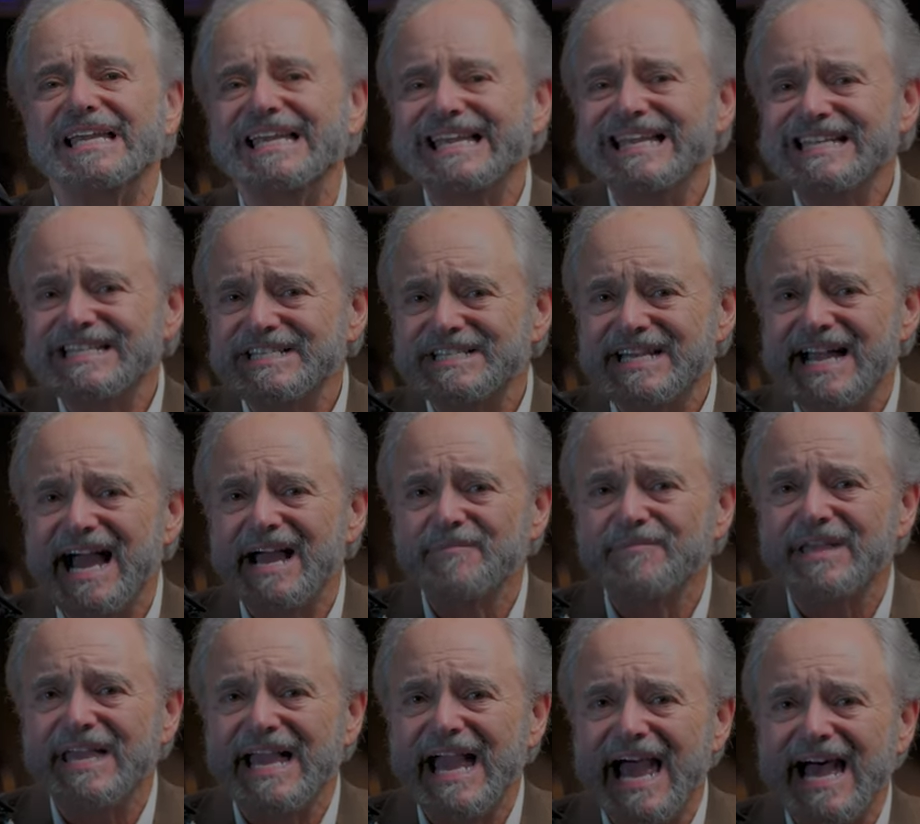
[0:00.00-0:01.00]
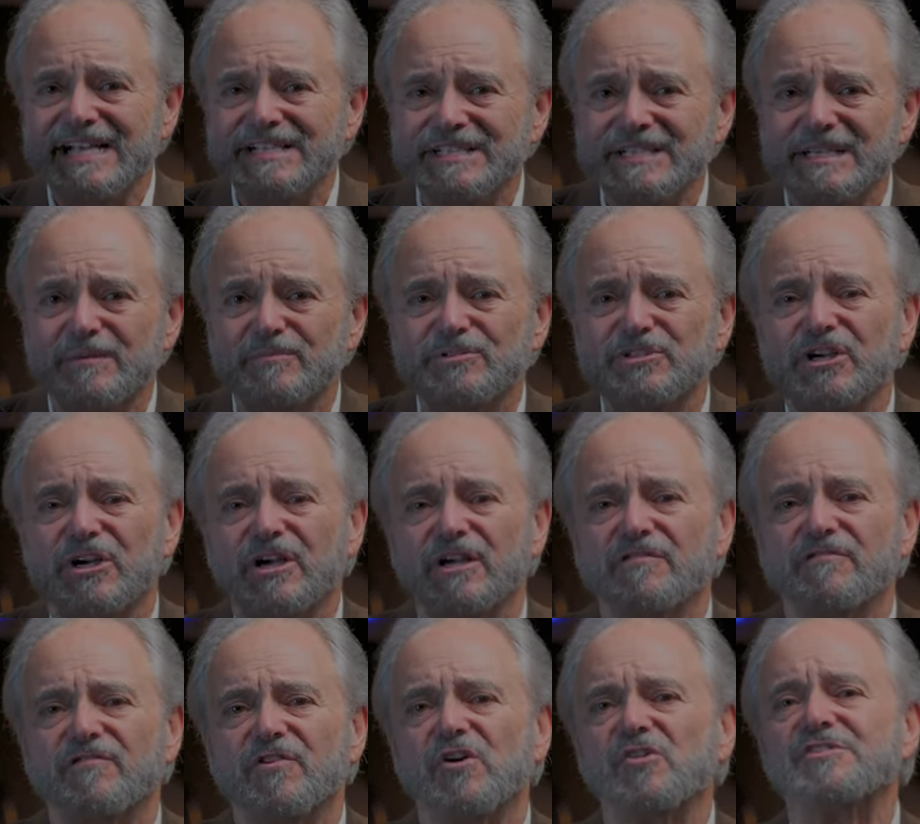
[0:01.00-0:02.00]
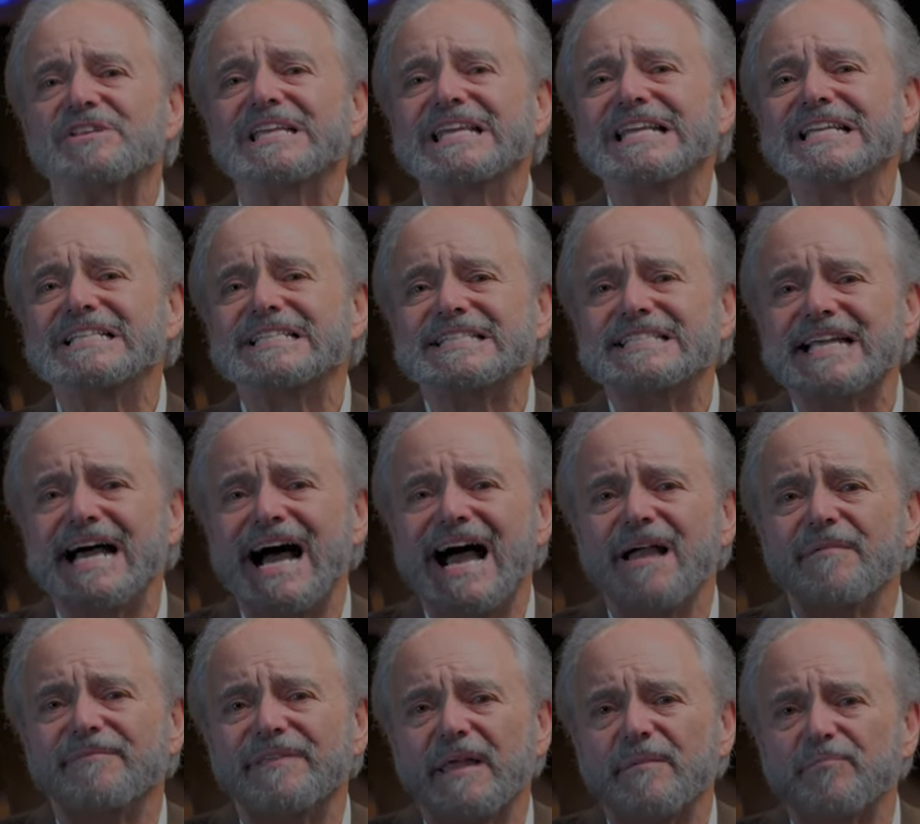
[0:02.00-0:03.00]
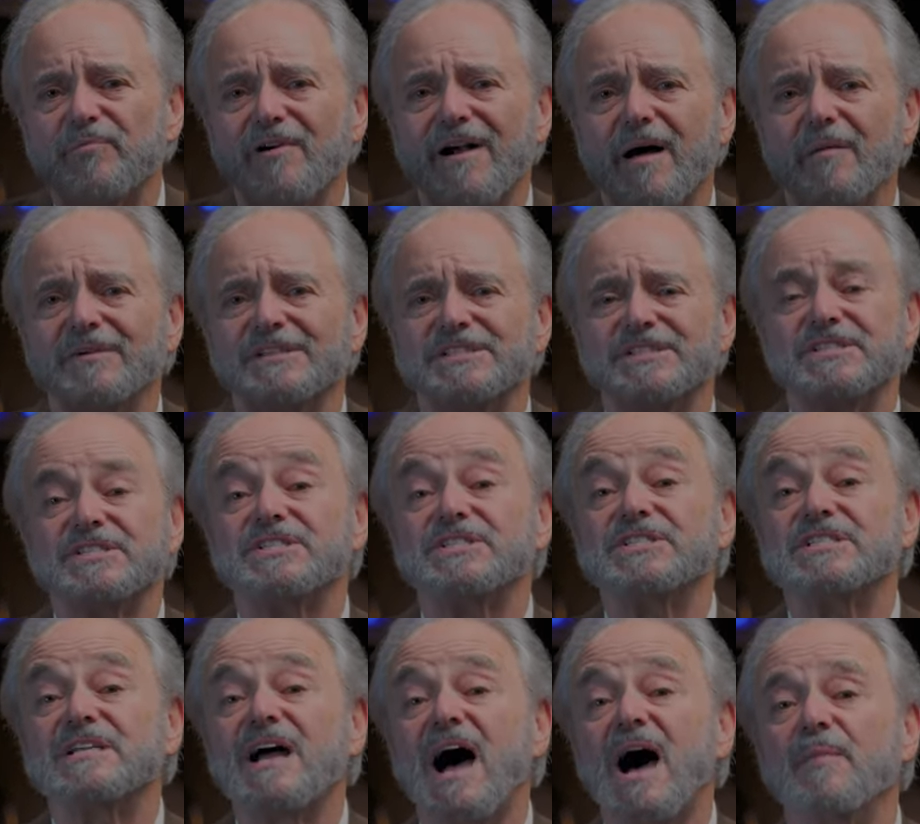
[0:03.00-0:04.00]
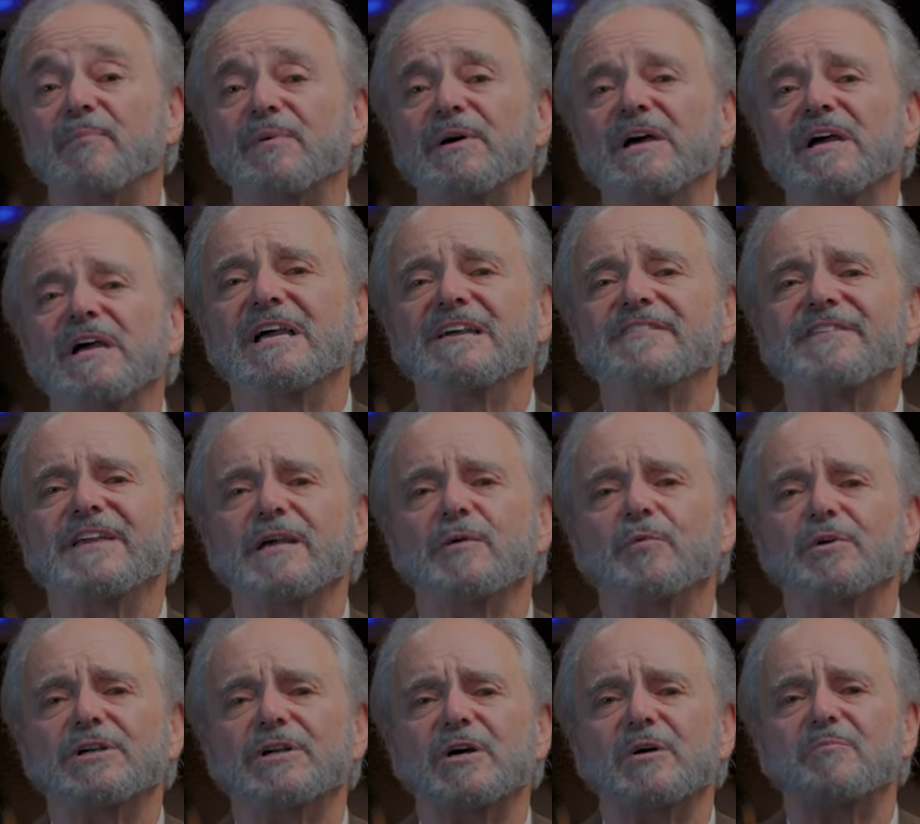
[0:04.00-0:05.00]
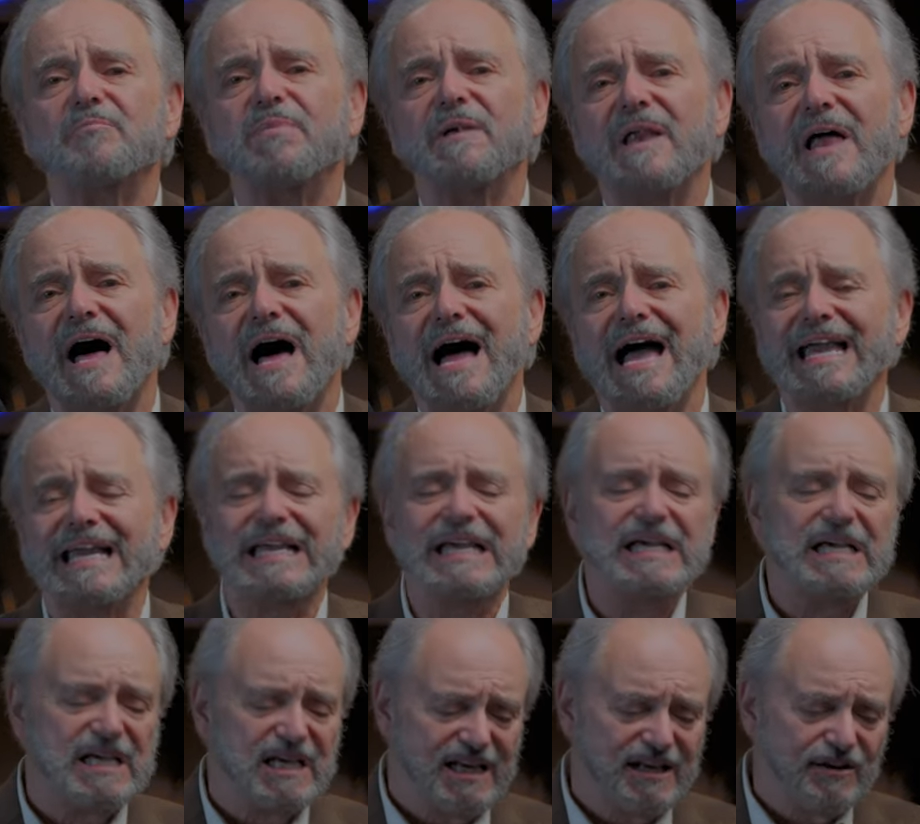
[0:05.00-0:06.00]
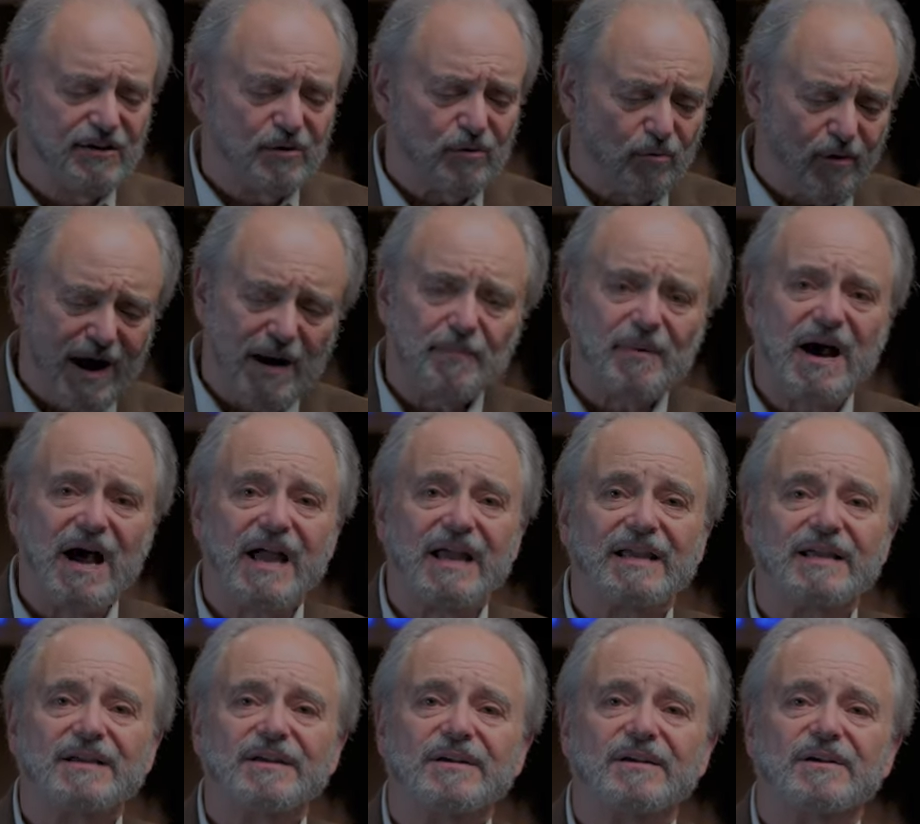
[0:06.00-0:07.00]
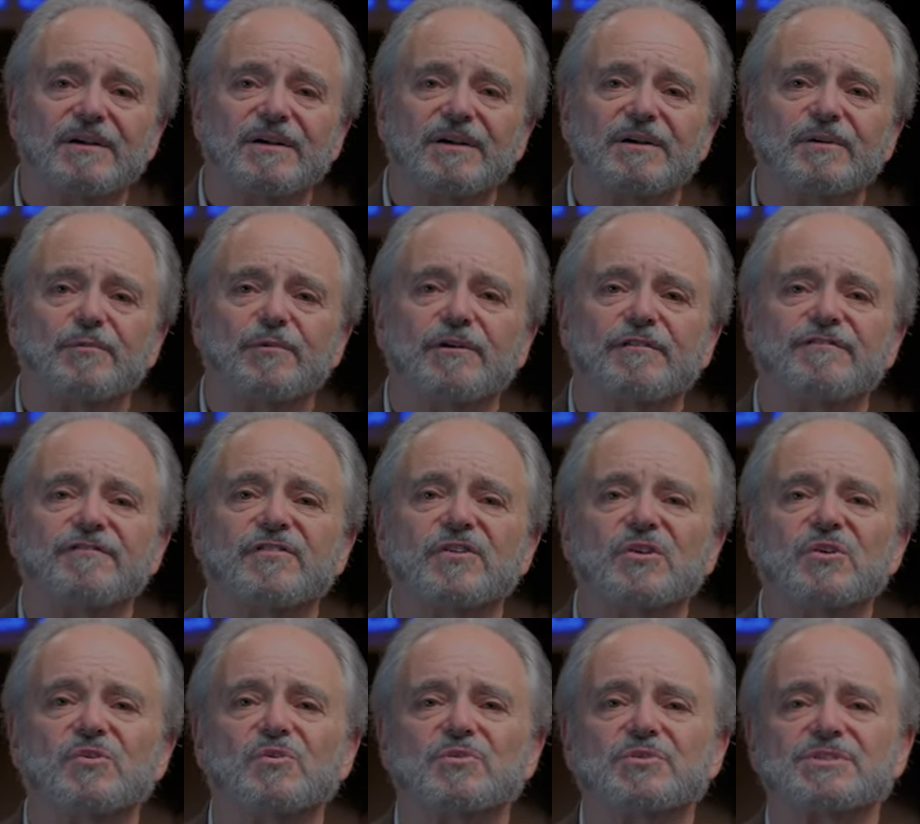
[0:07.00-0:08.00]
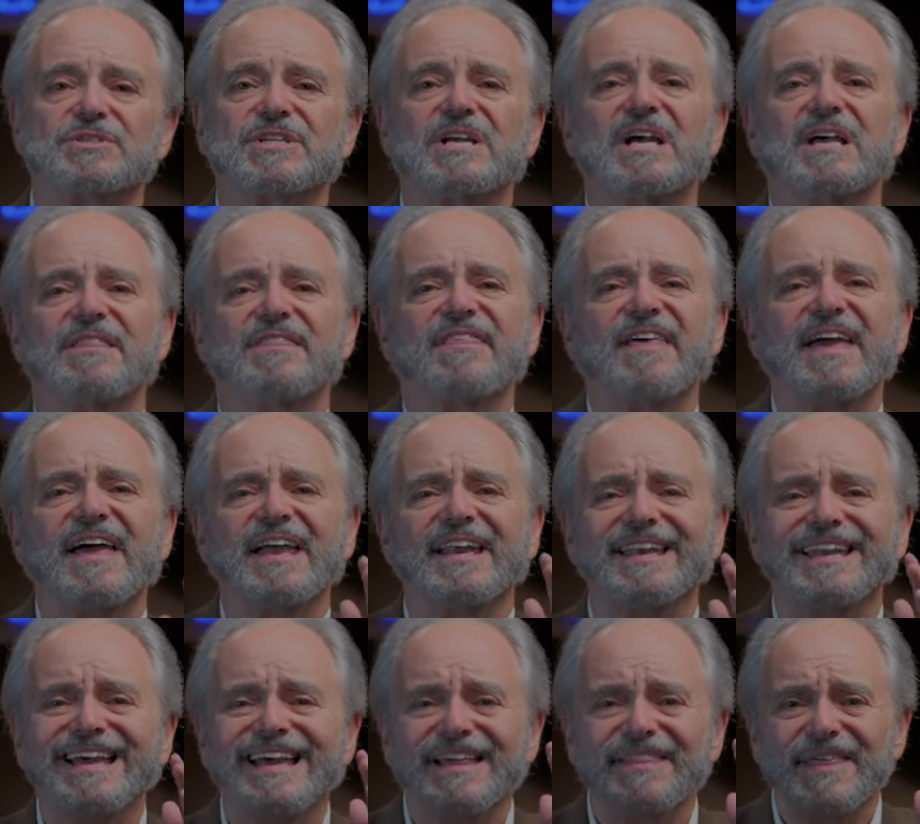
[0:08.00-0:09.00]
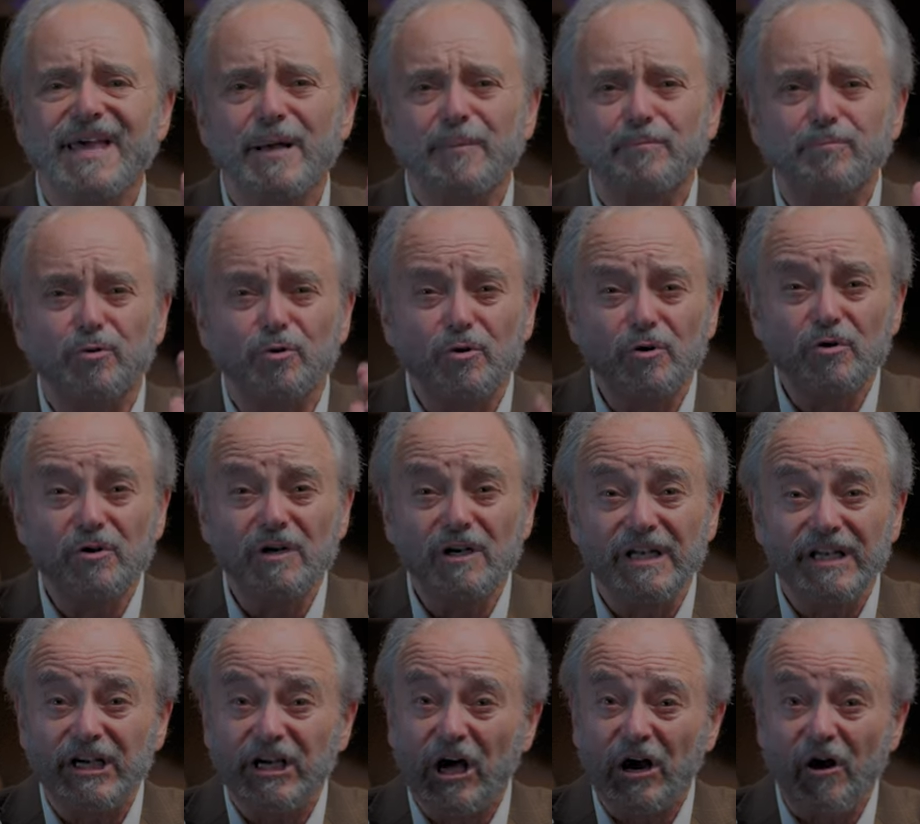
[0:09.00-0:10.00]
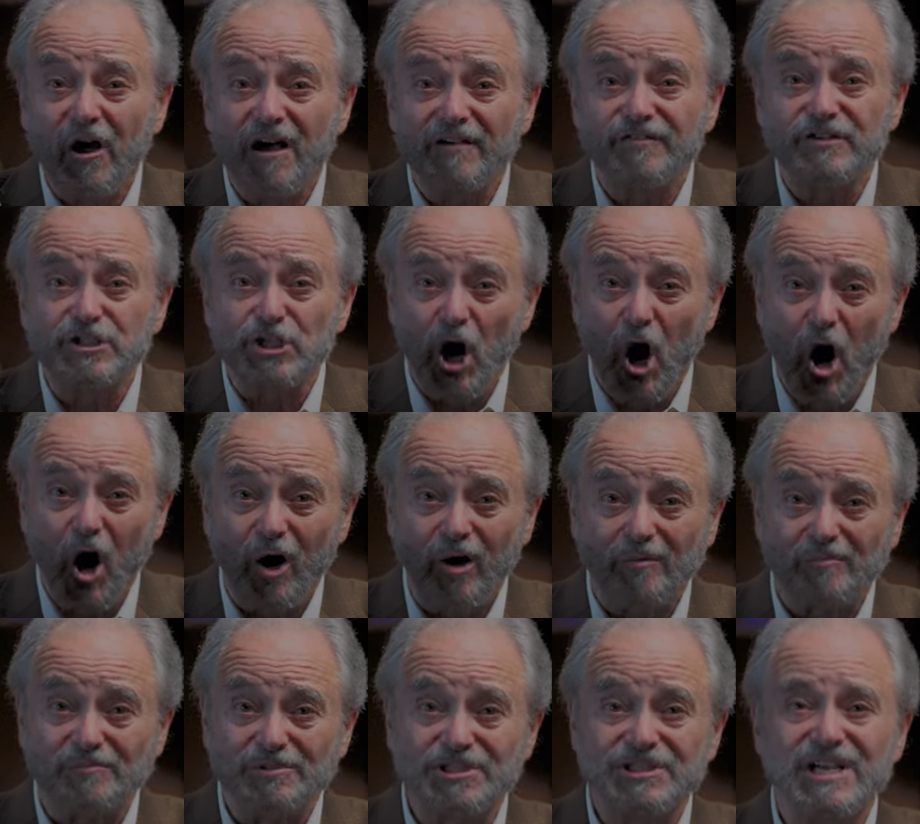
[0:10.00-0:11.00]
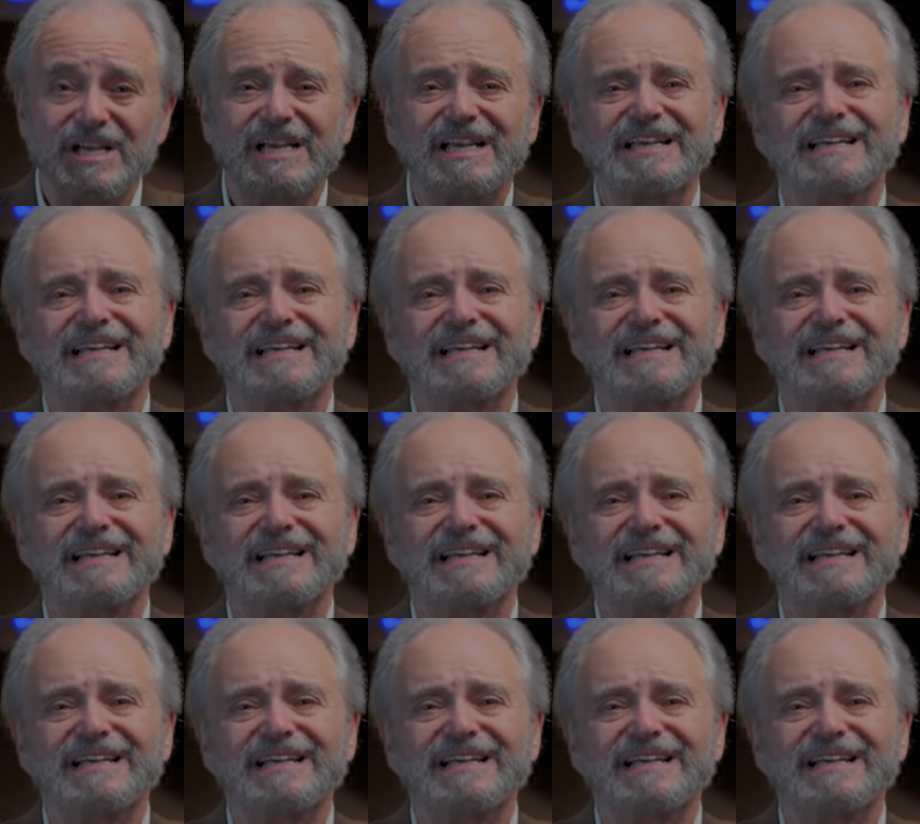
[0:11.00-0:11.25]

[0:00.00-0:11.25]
Each time they asked him to convert, each time they promised to stop if he would comply, and the rabbi refused. Then they brutally cut off his arms.